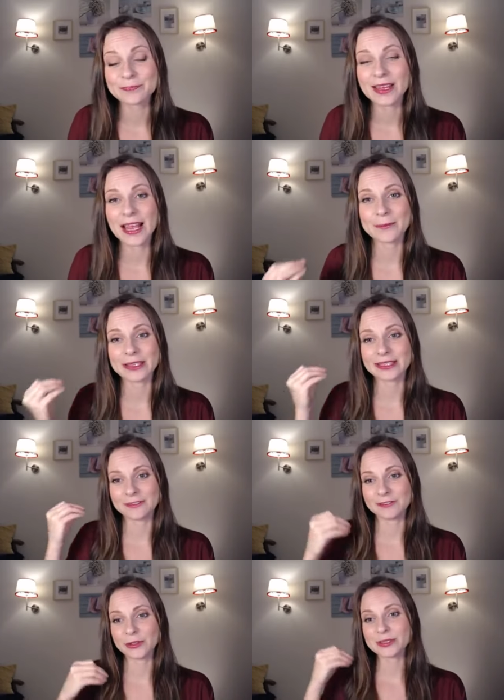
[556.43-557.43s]
I mean,
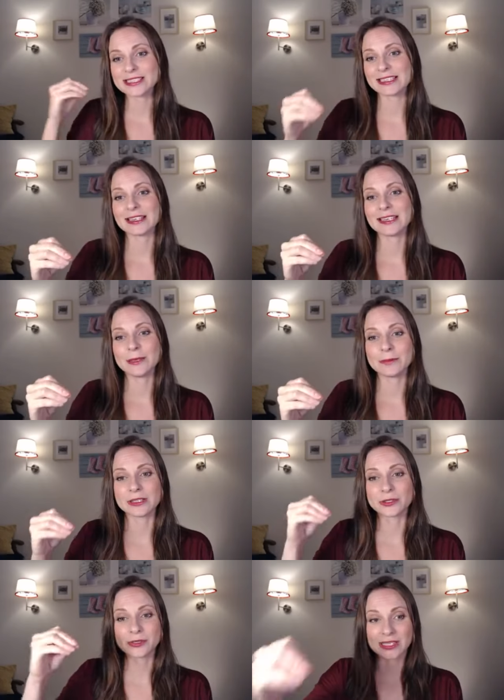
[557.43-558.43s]
if you're sending an email
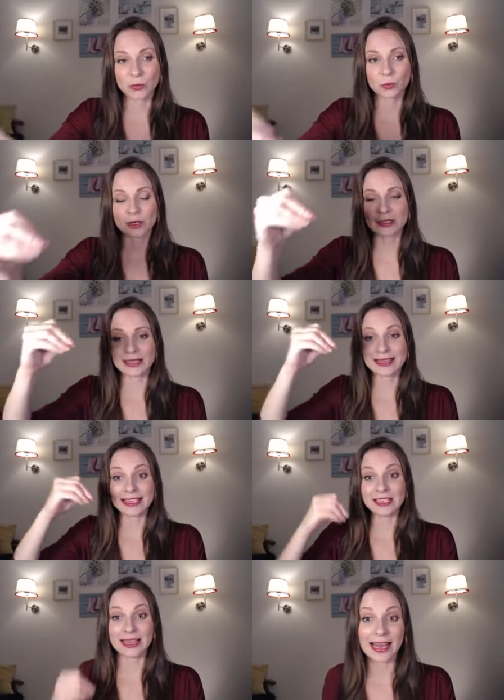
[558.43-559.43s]
to someone and
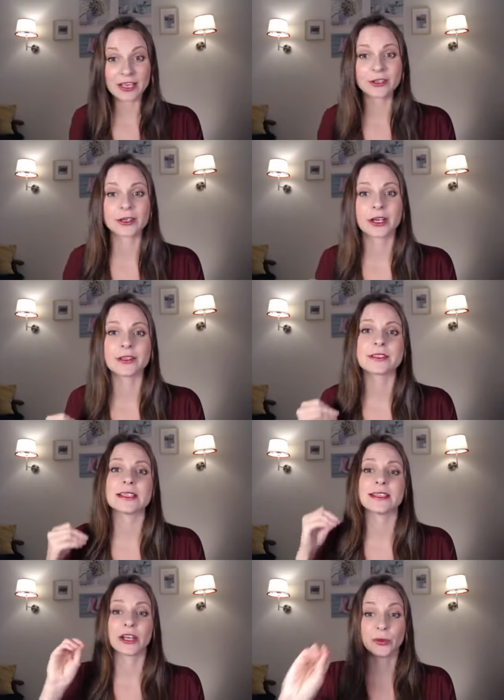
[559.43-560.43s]
they like your
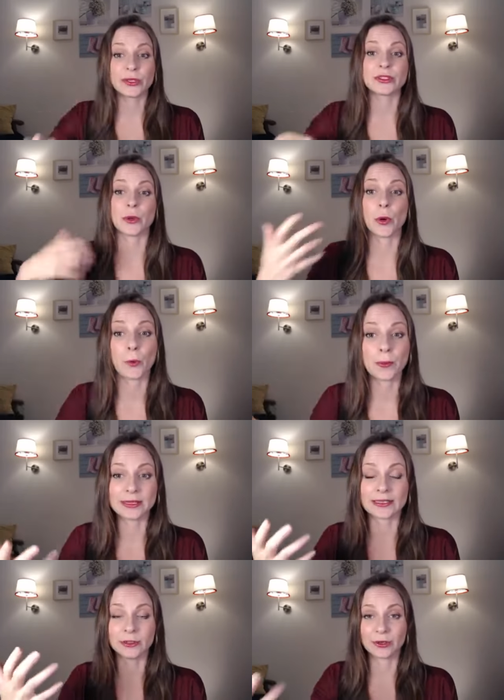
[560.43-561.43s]
content, they're going to open
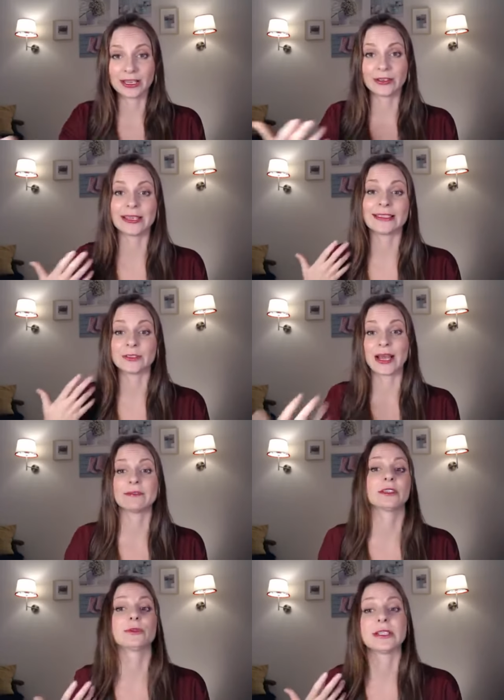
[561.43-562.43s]
that. You're going to have
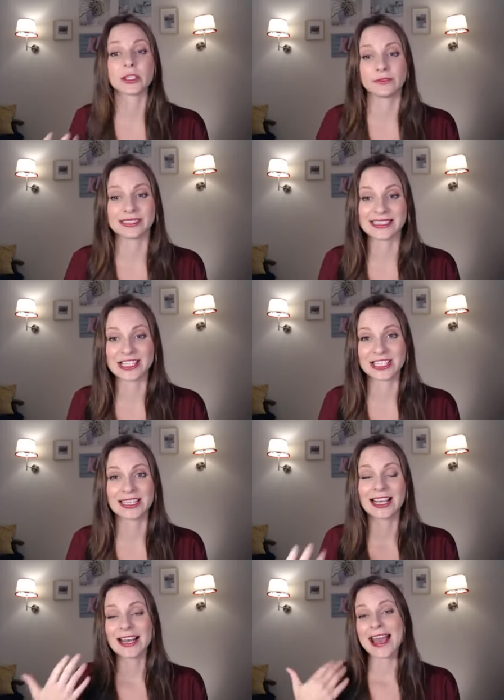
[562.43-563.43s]
a real conversation.
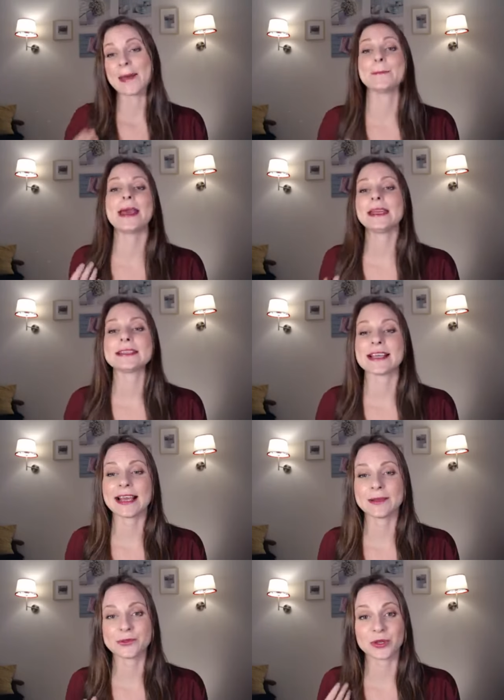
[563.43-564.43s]
And many
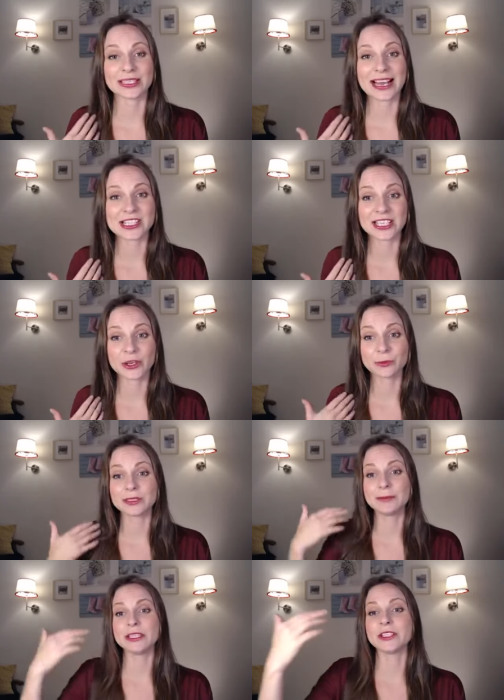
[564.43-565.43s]
times you can actually go
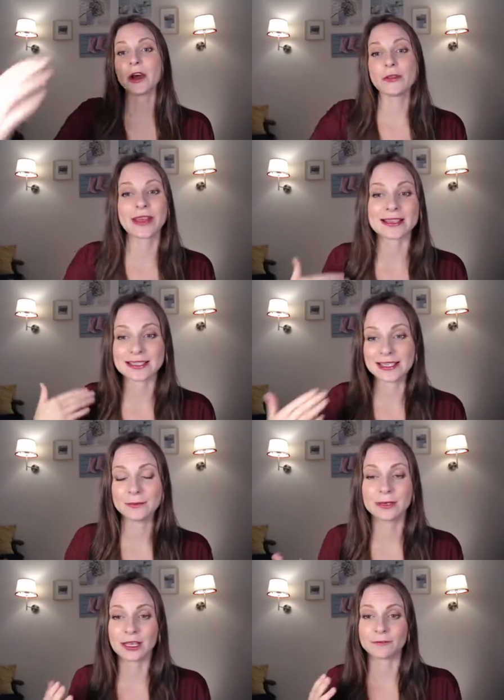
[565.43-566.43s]
beyond that
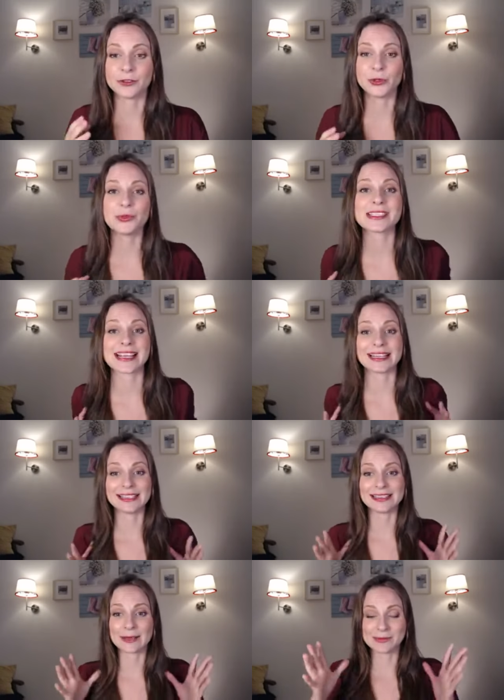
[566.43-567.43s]
email of you
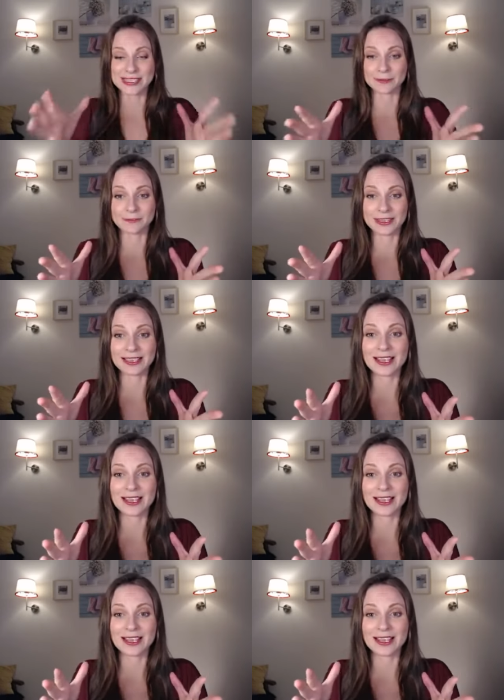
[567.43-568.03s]
sending them something